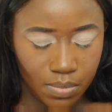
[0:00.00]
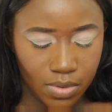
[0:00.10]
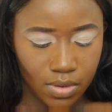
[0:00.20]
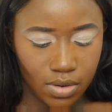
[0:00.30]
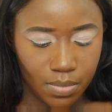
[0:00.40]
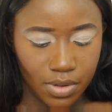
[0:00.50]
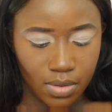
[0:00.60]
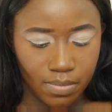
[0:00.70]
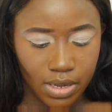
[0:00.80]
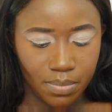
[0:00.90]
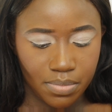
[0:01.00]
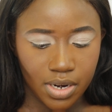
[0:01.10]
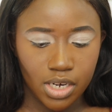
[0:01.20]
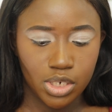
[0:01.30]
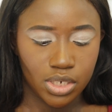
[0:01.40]
Put a little bit on my
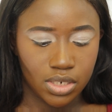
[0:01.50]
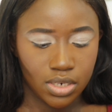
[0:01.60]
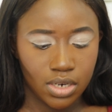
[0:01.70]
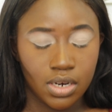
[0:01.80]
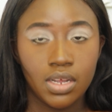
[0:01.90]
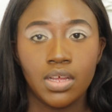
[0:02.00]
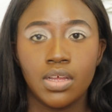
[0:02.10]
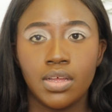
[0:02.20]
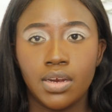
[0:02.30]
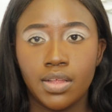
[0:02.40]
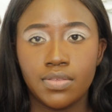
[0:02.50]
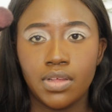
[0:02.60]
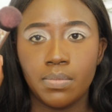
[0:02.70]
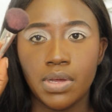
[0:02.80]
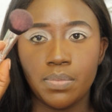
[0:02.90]
brush. Let's
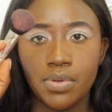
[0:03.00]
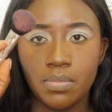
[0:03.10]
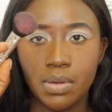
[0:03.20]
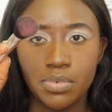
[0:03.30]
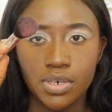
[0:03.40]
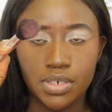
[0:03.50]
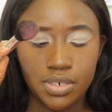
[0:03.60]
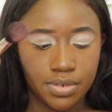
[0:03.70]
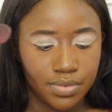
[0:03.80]
get my put on my brush.